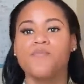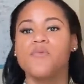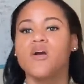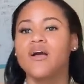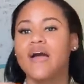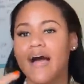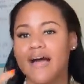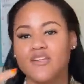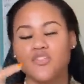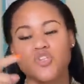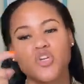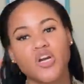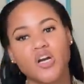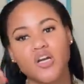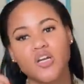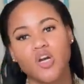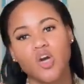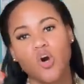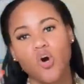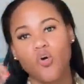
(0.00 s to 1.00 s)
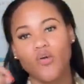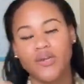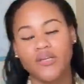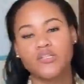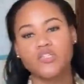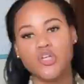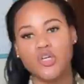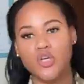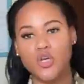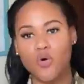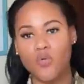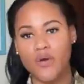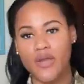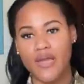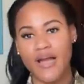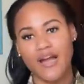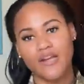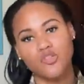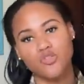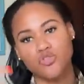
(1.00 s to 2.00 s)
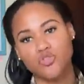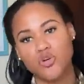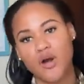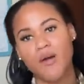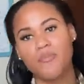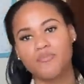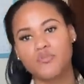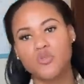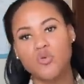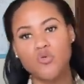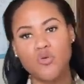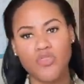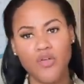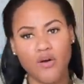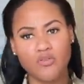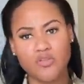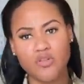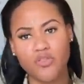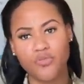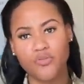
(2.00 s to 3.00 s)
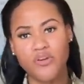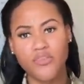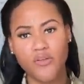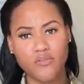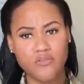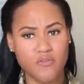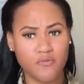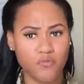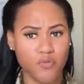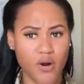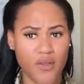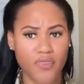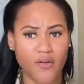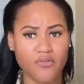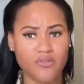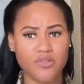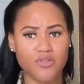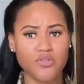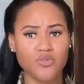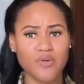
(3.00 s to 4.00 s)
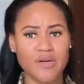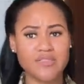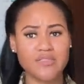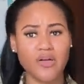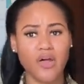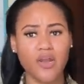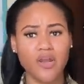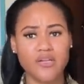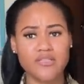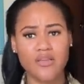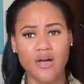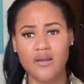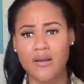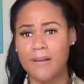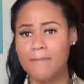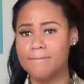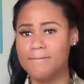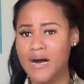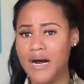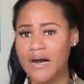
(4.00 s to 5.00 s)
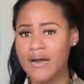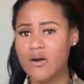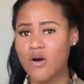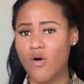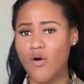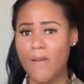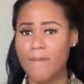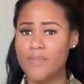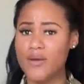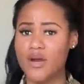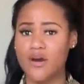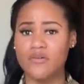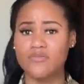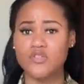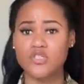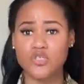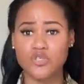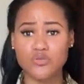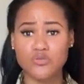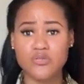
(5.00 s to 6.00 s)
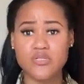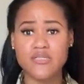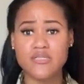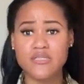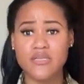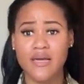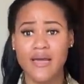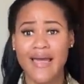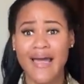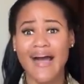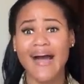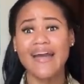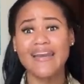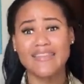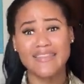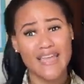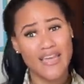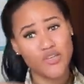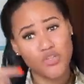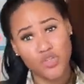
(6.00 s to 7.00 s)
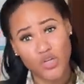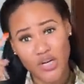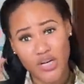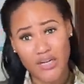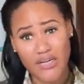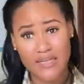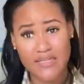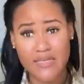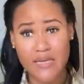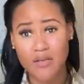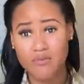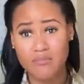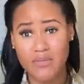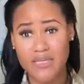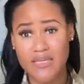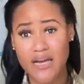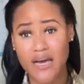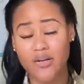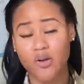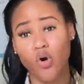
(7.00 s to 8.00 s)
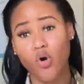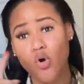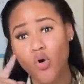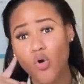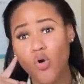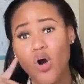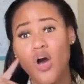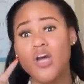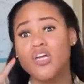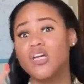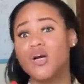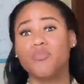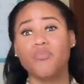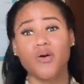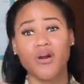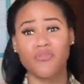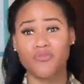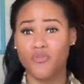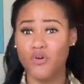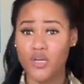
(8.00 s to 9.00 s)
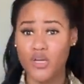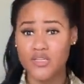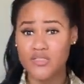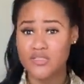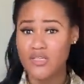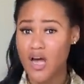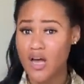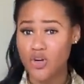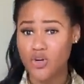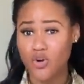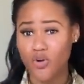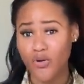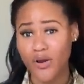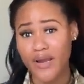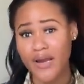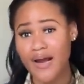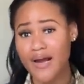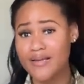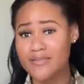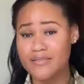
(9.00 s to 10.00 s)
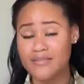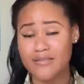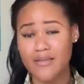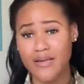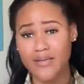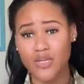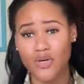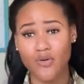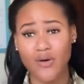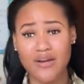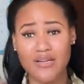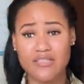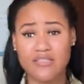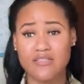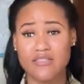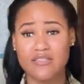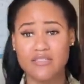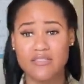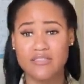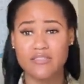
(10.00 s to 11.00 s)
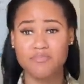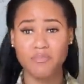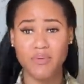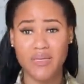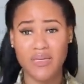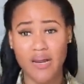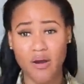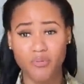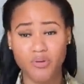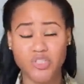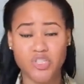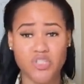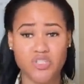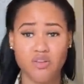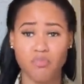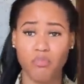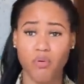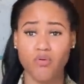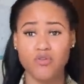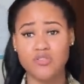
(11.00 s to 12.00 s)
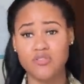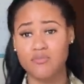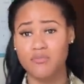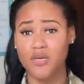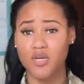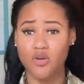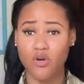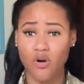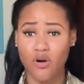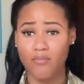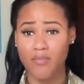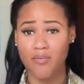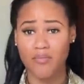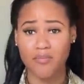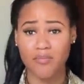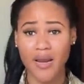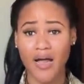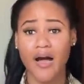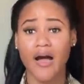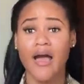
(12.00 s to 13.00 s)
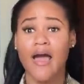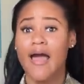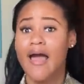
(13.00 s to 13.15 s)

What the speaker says: guys, you're gonna go into Louis and drop $2,000, $3,000, $4,000 on a bag or a pair of shoes, and then you're gonna tell me that, oh, your portfolio is not growing as, you know, at the speed at which it's supposed to be growing, blah, blah, blah.